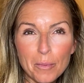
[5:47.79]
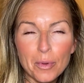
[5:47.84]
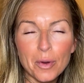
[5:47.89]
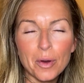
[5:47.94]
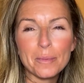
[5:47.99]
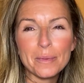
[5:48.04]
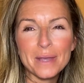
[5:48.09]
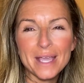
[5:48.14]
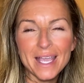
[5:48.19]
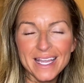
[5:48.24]

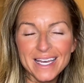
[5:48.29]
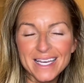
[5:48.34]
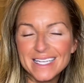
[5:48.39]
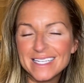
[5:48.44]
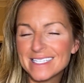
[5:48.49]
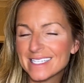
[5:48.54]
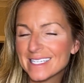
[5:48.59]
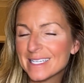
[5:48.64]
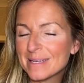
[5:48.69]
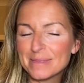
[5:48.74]
permeate
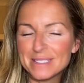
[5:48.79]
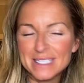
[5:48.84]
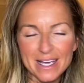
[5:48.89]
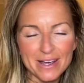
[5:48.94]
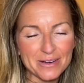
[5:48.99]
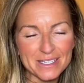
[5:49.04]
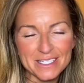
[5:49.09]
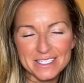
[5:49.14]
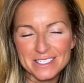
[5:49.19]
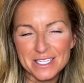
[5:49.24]
deep
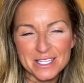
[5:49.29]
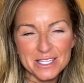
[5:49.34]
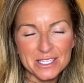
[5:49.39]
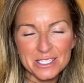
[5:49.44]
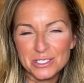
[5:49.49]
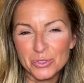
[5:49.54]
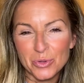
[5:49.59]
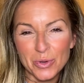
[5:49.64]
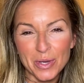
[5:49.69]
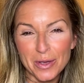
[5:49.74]
down into
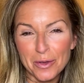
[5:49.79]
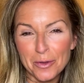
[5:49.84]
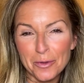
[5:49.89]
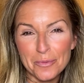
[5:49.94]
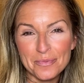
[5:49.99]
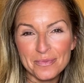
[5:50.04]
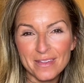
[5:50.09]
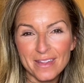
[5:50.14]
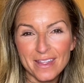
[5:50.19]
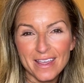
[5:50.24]
the
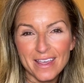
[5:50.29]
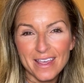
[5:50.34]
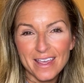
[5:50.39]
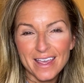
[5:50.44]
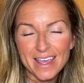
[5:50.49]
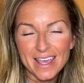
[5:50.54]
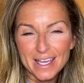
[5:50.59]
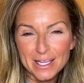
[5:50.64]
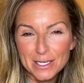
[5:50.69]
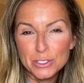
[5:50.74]
soil
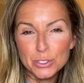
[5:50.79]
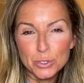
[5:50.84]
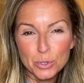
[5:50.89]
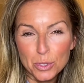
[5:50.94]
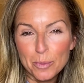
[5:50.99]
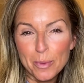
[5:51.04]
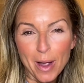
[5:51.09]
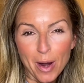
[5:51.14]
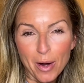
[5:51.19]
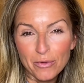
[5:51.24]
and
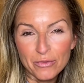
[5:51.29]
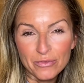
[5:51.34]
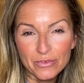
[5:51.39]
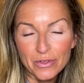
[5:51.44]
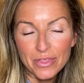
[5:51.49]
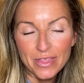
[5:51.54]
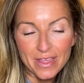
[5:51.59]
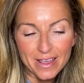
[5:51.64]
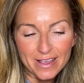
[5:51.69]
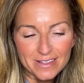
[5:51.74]
do the
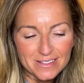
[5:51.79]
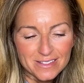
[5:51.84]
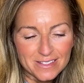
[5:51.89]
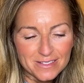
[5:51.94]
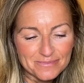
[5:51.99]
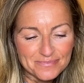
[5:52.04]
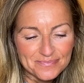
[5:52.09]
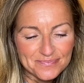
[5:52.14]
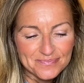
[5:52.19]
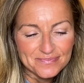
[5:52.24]
powerful
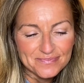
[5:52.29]
things.